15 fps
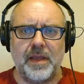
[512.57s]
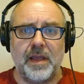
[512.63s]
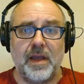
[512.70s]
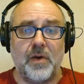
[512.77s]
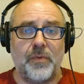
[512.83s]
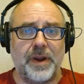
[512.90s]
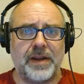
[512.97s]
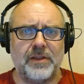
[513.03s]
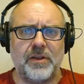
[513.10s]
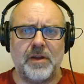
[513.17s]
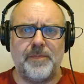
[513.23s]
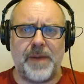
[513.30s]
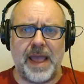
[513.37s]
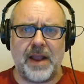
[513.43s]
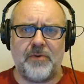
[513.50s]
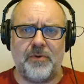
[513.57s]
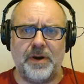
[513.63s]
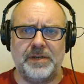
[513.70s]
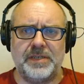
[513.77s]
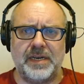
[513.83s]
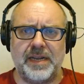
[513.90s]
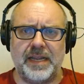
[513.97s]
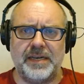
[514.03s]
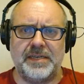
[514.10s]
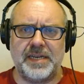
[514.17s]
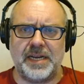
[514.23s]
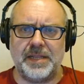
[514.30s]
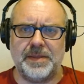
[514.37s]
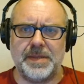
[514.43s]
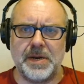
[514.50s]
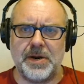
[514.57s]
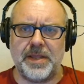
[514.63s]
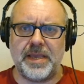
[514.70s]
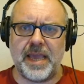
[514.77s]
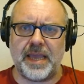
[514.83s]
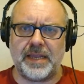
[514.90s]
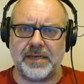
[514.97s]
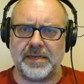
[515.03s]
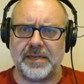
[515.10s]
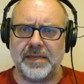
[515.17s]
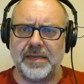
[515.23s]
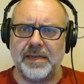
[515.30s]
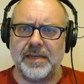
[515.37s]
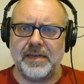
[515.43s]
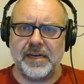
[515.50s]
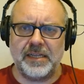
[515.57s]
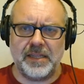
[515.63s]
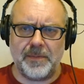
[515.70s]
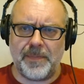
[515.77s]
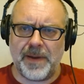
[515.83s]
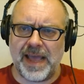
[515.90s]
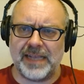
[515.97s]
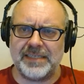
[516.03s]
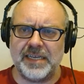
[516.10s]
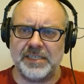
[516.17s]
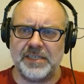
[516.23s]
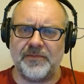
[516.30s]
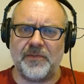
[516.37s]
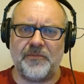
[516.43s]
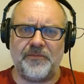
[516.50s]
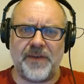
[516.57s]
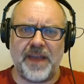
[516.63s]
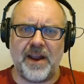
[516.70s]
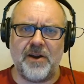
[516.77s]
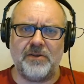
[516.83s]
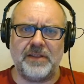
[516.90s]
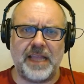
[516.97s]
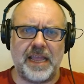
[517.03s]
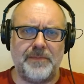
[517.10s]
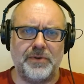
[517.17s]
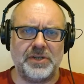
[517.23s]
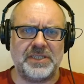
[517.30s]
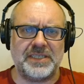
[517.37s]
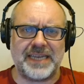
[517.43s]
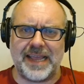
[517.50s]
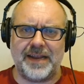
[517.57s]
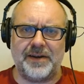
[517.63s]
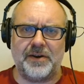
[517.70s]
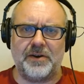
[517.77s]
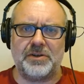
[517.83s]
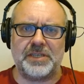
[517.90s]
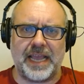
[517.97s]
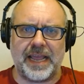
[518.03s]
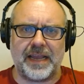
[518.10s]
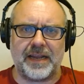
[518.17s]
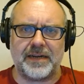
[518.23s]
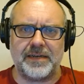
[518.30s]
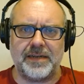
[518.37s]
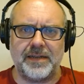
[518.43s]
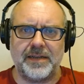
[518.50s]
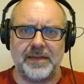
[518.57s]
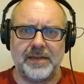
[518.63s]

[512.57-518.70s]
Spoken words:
We can look backward to 1938 and the passage of the Fair Labor Standards Act.